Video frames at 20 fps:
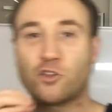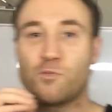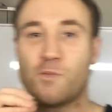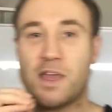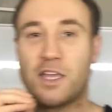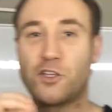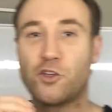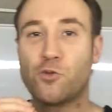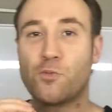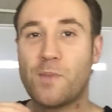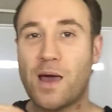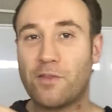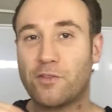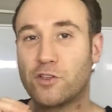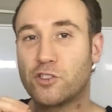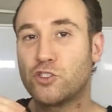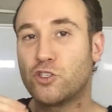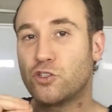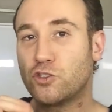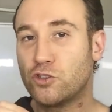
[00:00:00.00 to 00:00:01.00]
to make your mouth
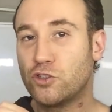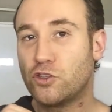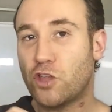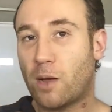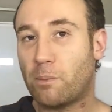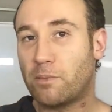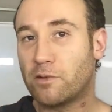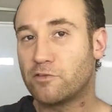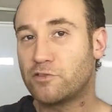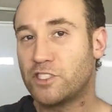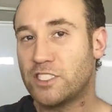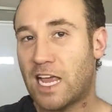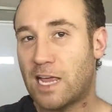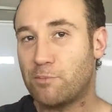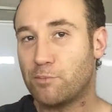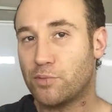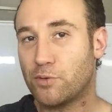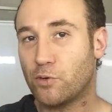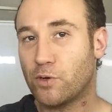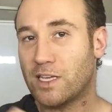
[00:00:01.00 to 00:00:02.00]
a certain type of
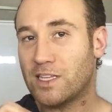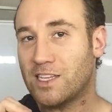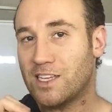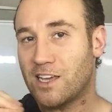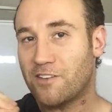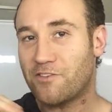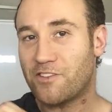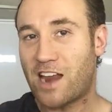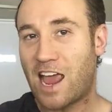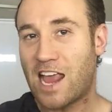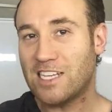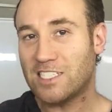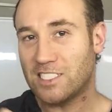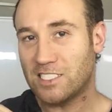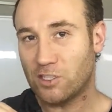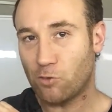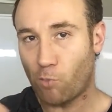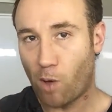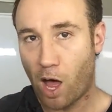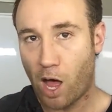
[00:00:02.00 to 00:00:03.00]
shape or getting a phrase
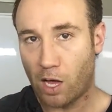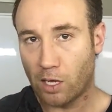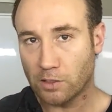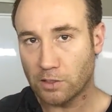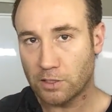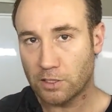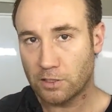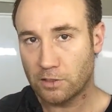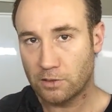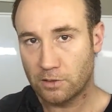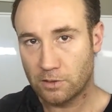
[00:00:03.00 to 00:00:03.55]
in the mind